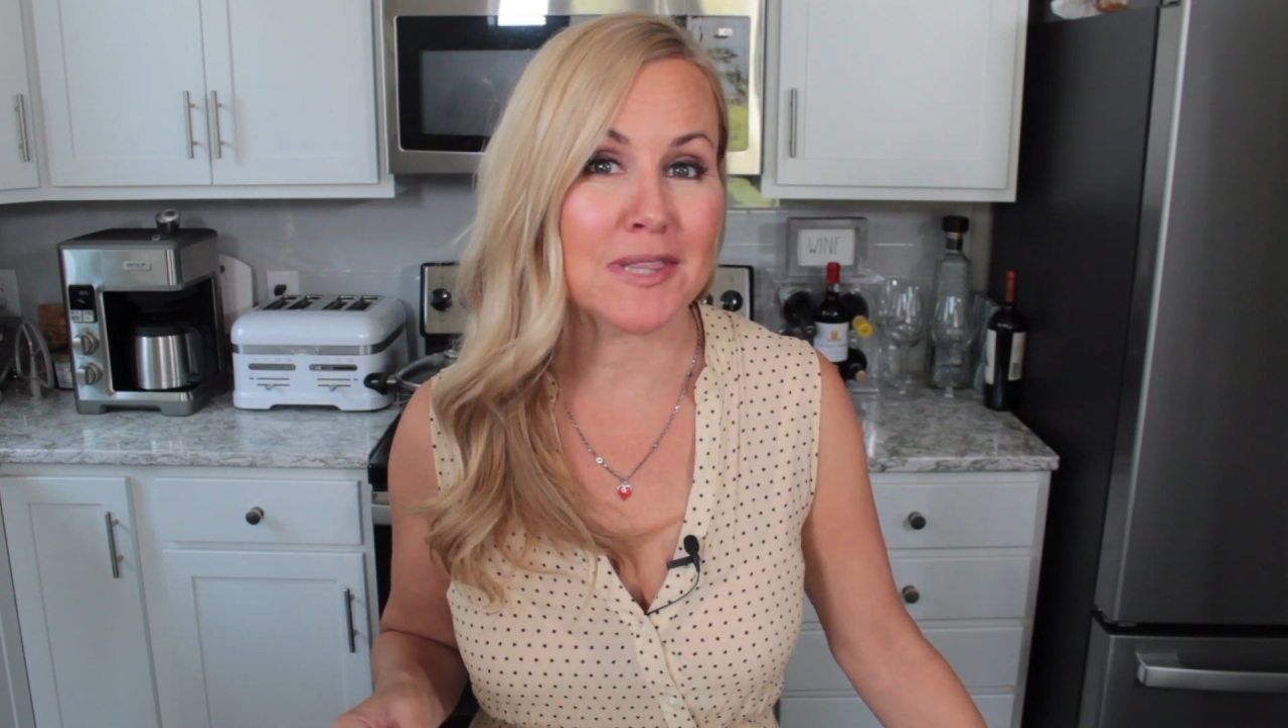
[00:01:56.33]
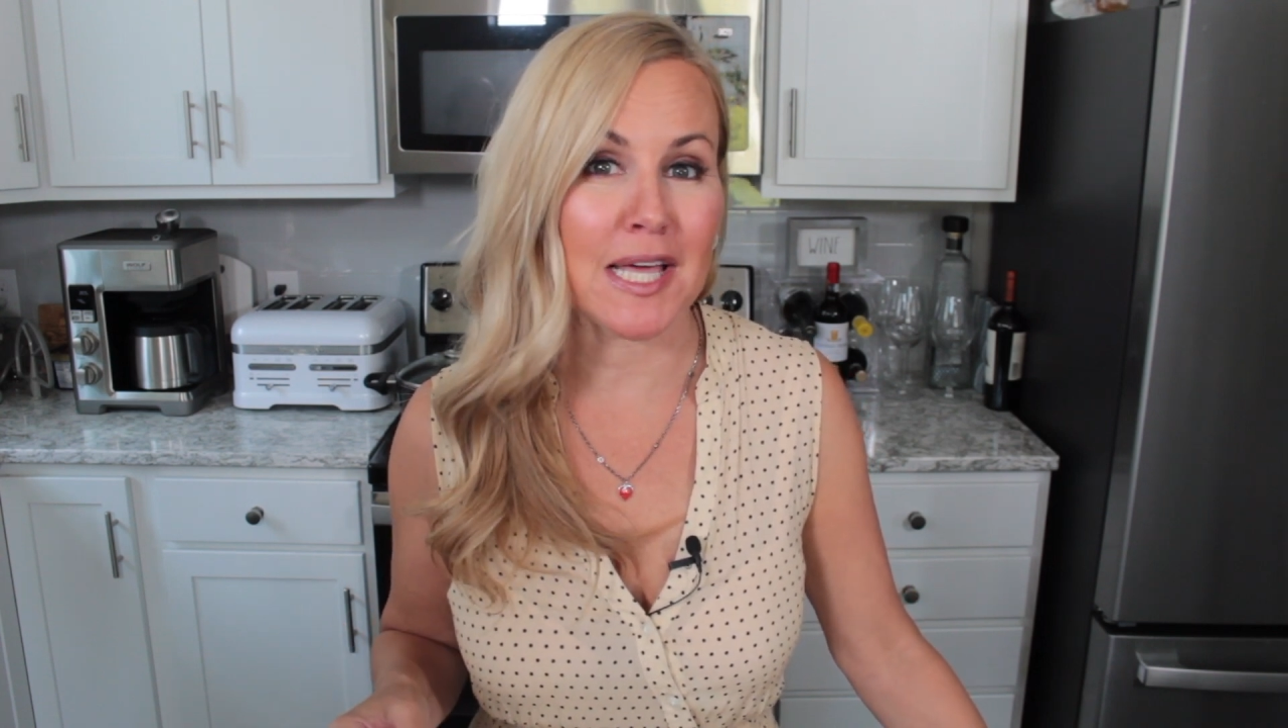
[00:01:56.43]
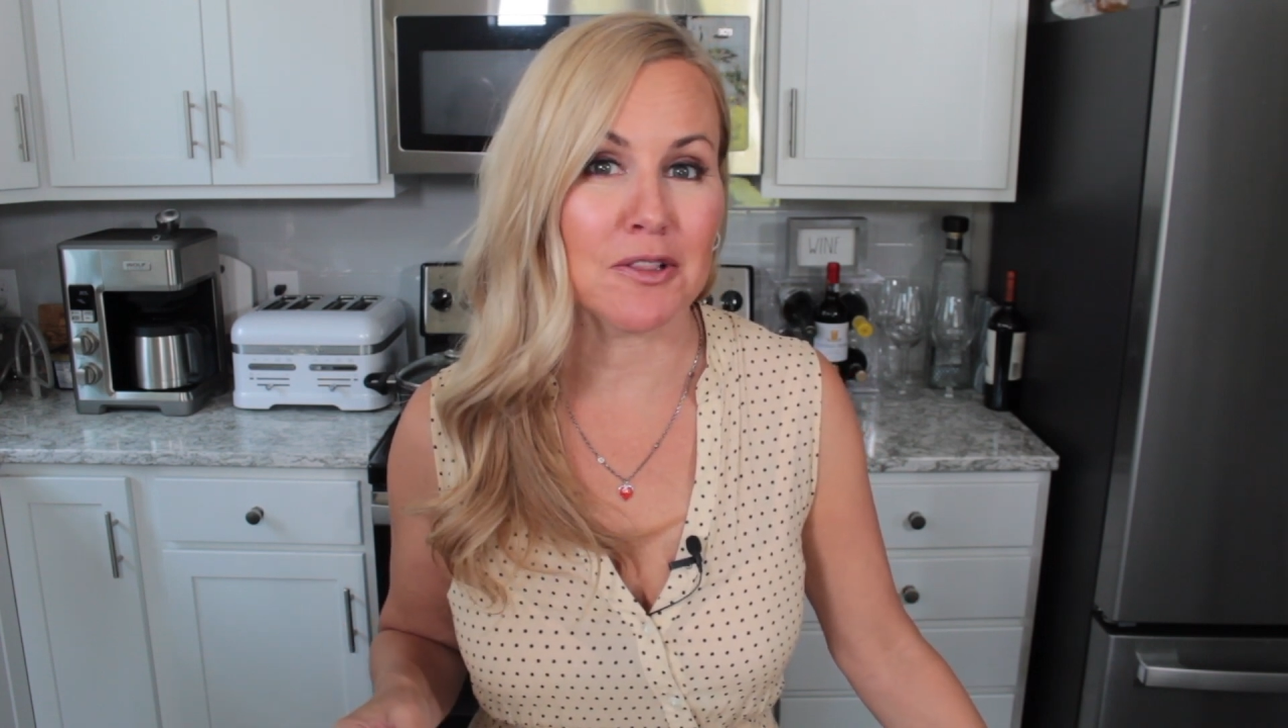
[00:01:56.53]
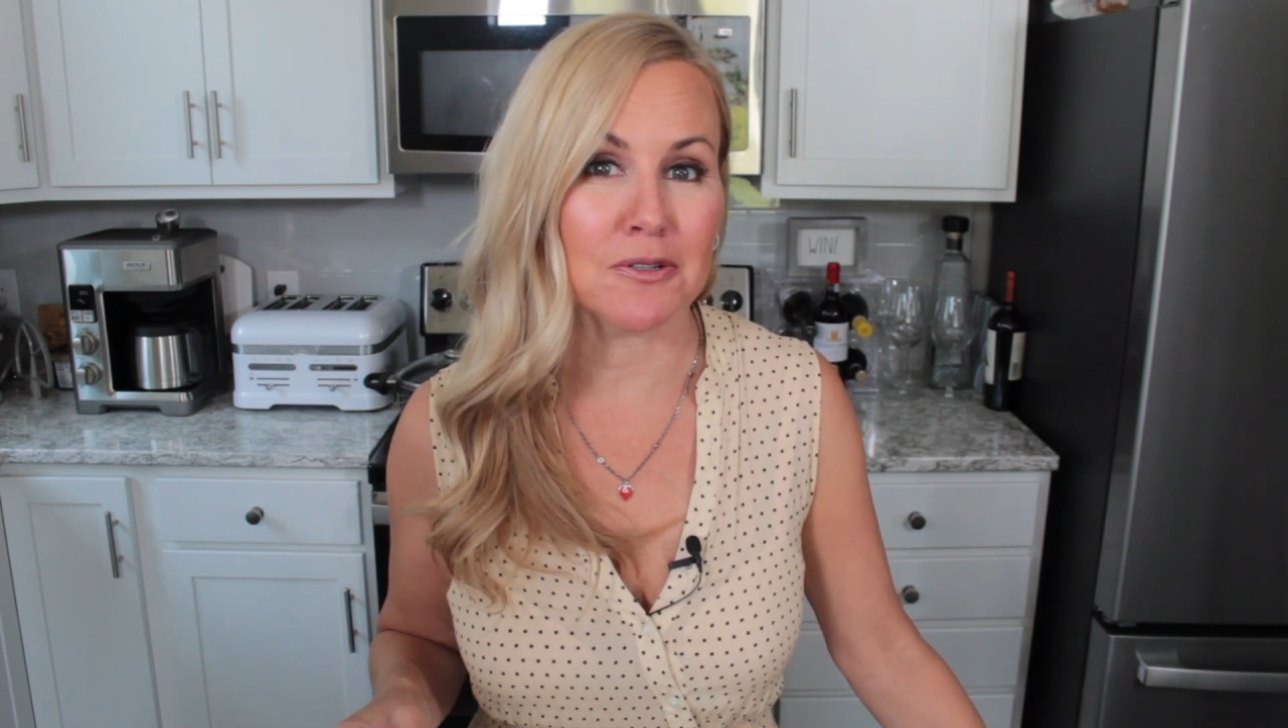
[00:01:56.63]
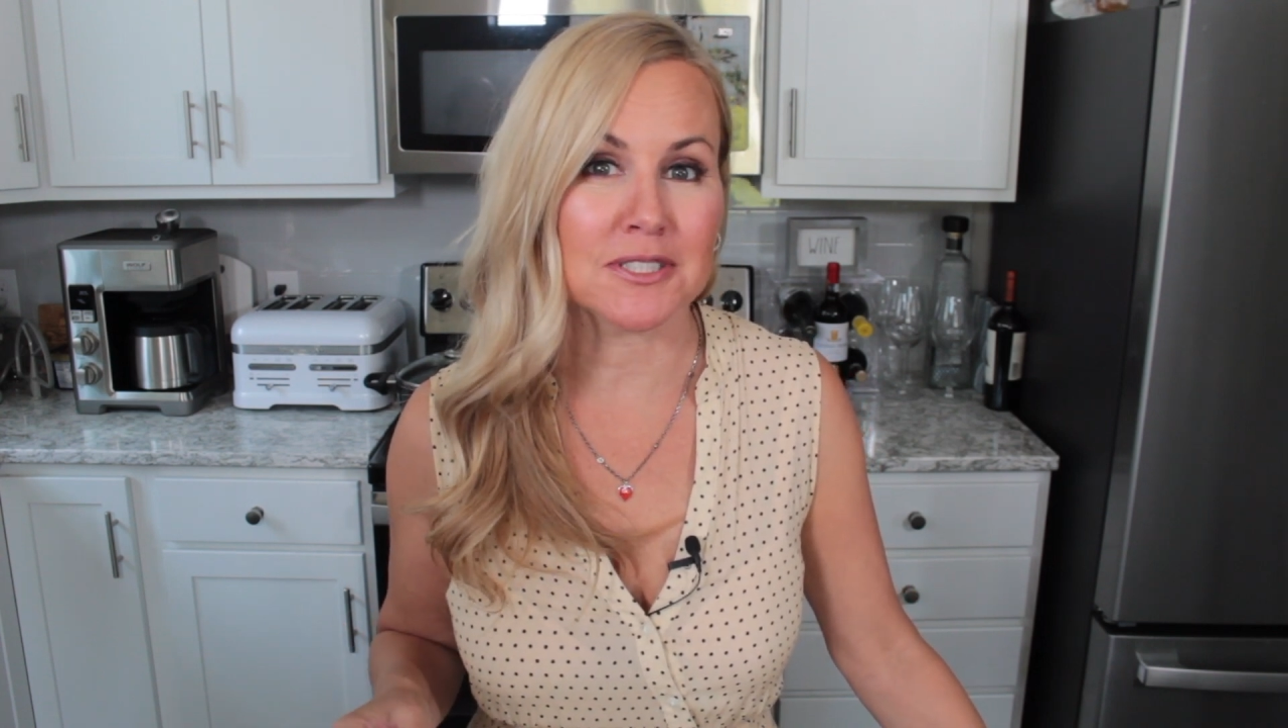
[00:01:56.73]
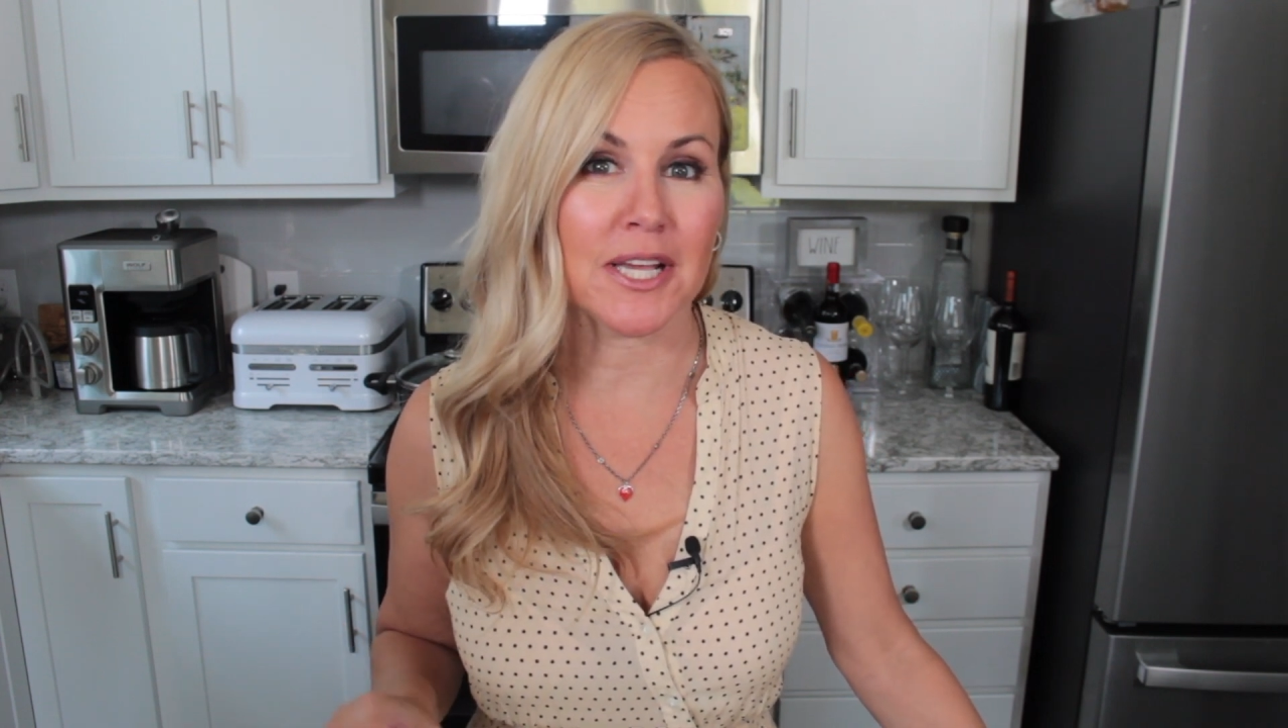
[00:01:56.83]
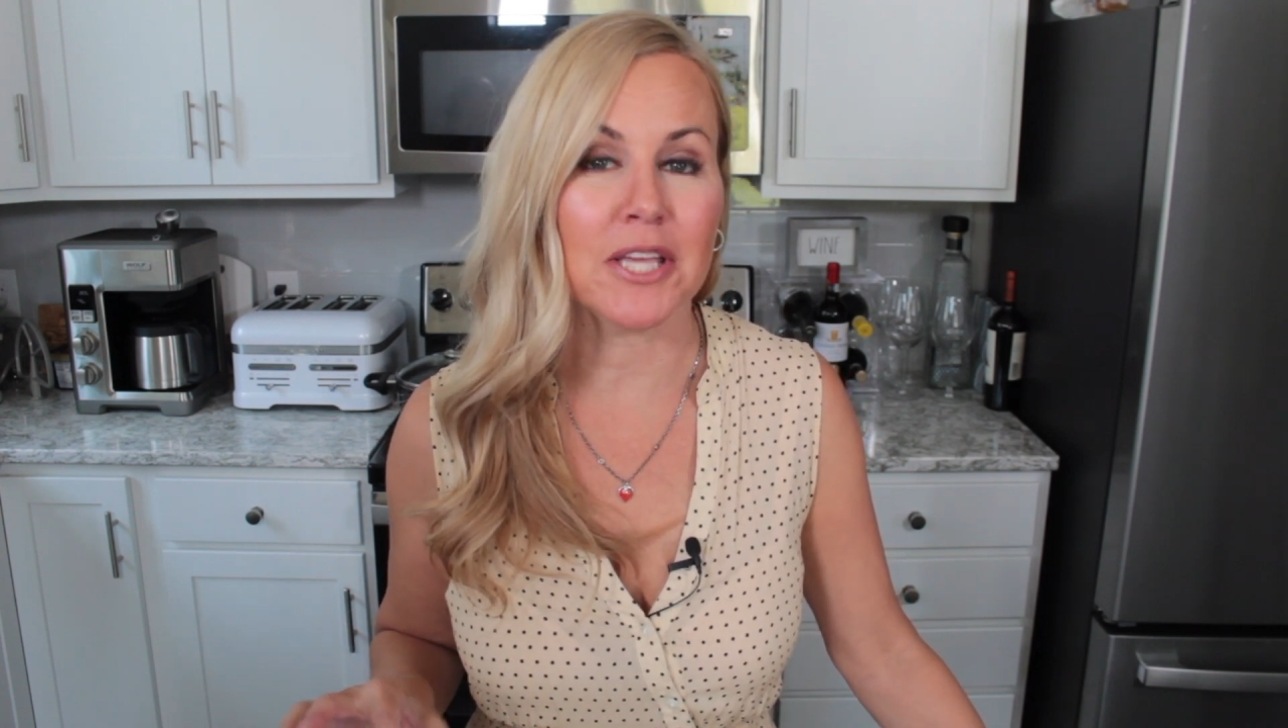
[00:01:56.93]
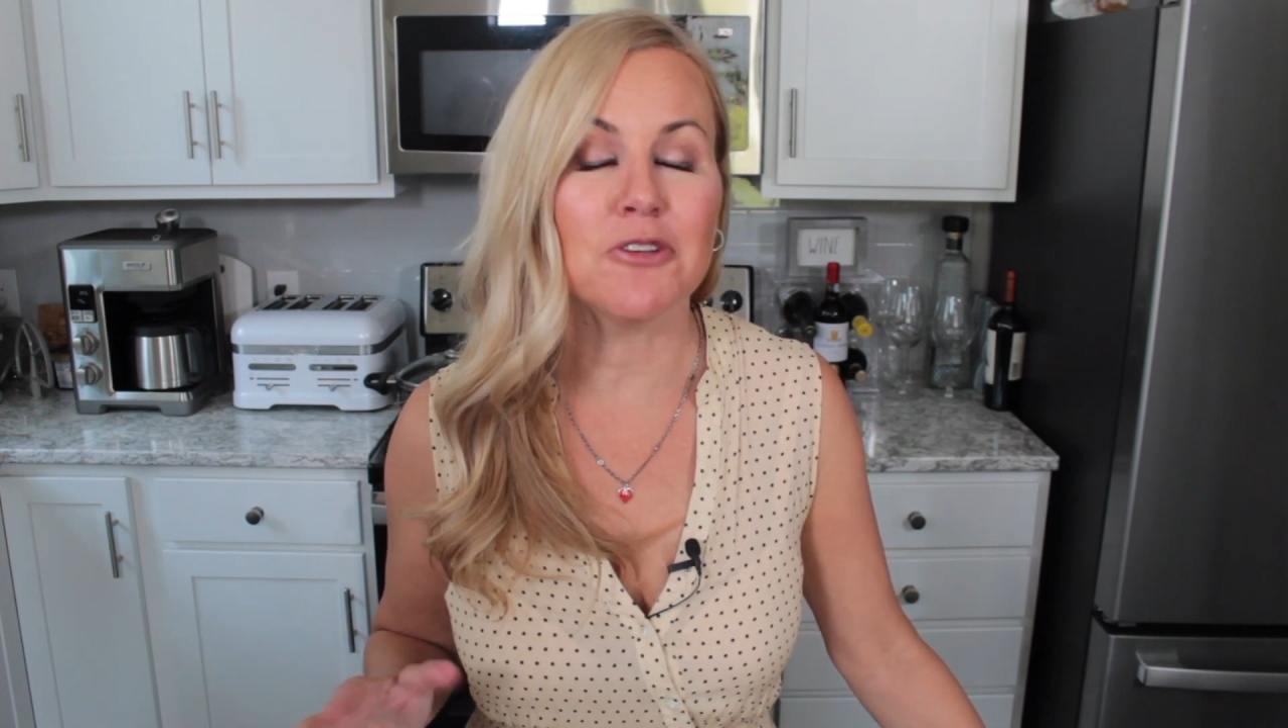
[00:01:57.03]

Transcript: that looks like,